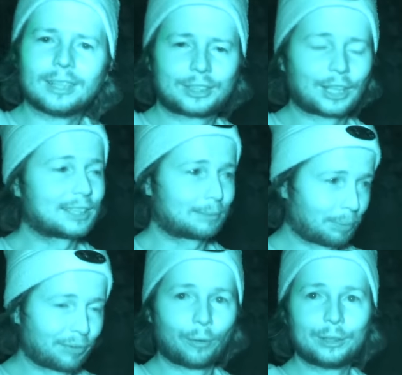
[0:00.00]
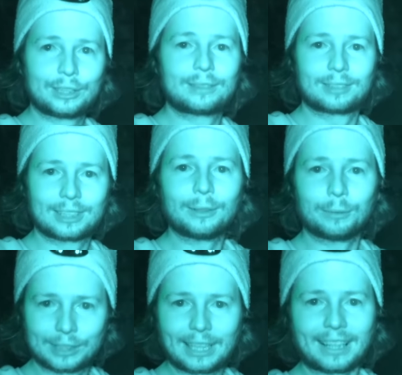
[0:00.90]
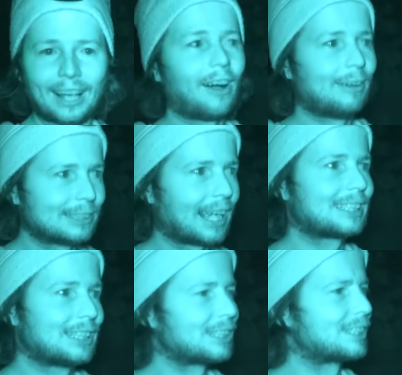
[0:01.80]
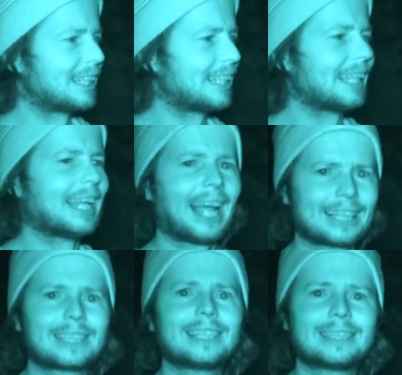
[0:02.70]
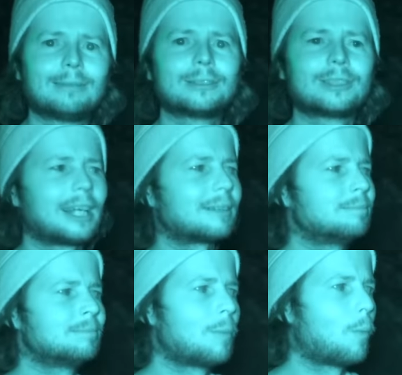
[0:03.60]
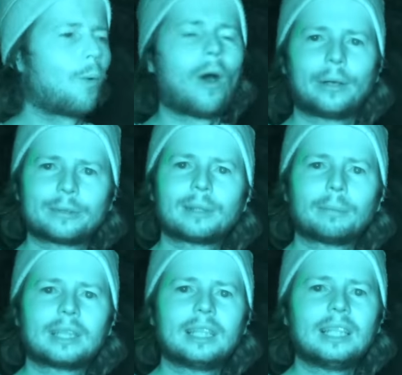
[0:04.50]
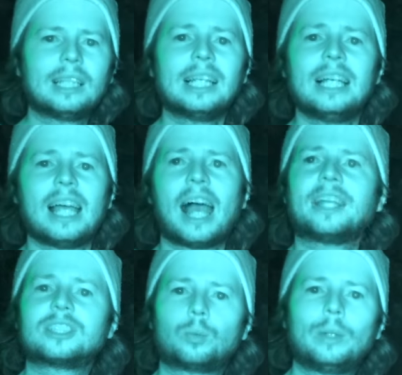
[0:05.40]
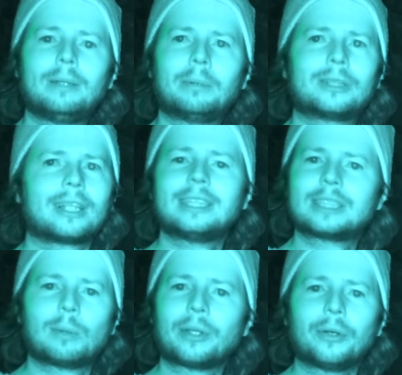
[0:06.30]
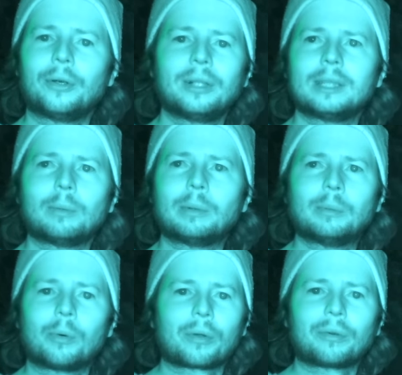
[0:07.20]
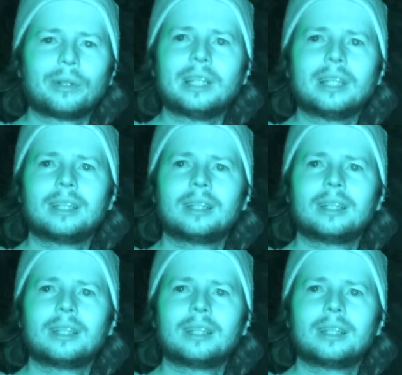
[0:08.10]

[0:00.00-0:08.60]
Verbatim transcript: Just before you said that, I was actually just thinking it actually smells like wine or something in here. And it's weird because I didn't smell that earlier when we walked through here.